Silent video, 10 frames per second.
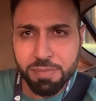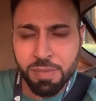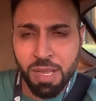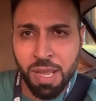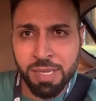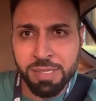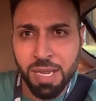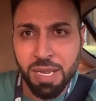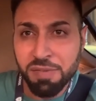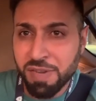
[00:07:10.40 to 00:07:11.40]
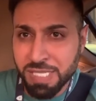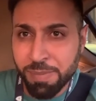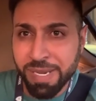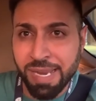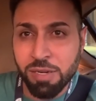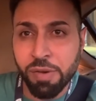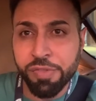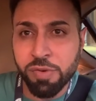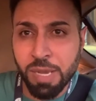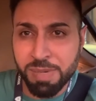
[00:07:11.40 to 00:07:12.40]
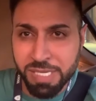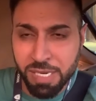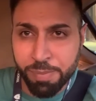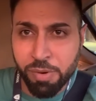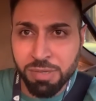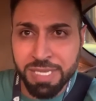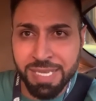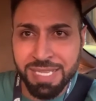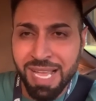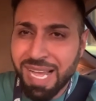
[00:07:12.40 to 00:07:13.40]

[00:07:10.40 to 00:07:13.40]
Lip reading: and first time again going through that particular process,